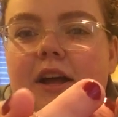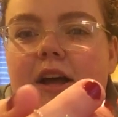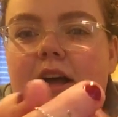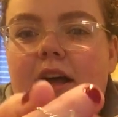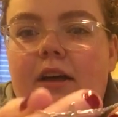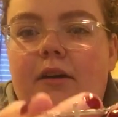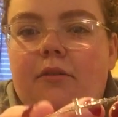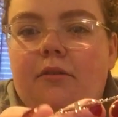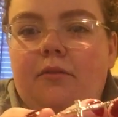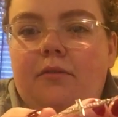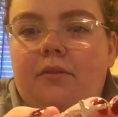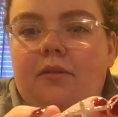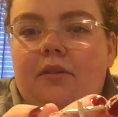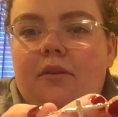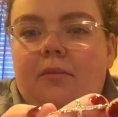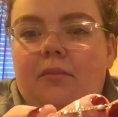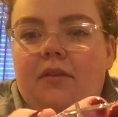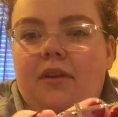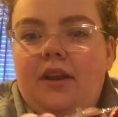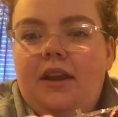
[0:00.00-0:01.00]
it's
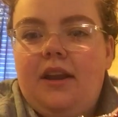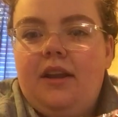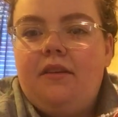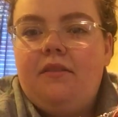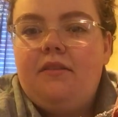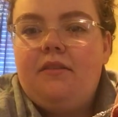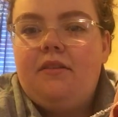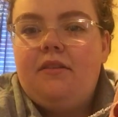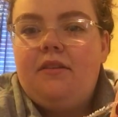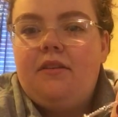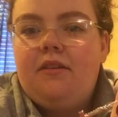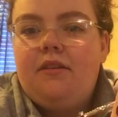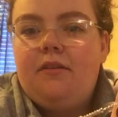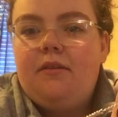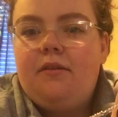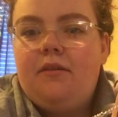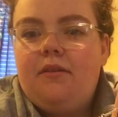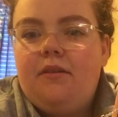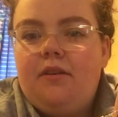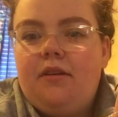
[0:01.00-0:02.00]
upside down,
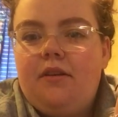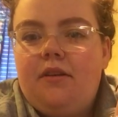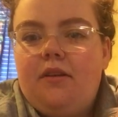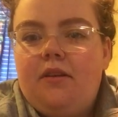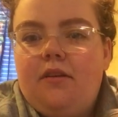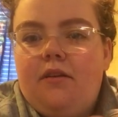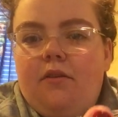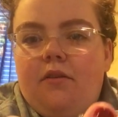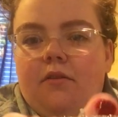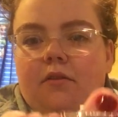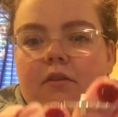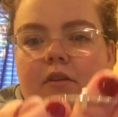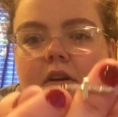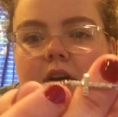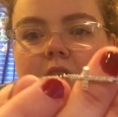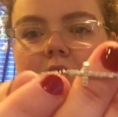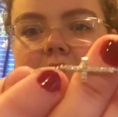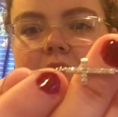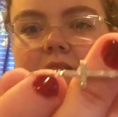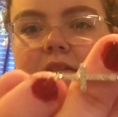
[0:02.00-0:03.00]

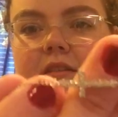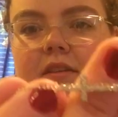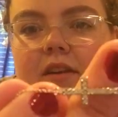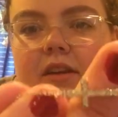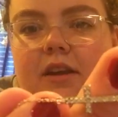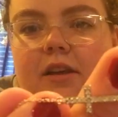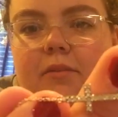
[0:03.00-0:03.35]
cross